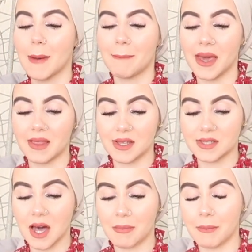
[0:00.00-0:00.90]
pick this
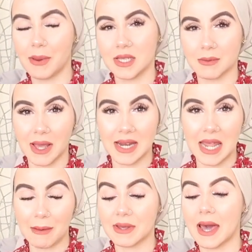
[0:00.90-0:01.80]
up and pick some like
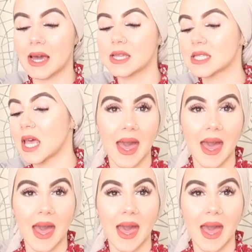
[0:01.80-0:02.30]
name tags.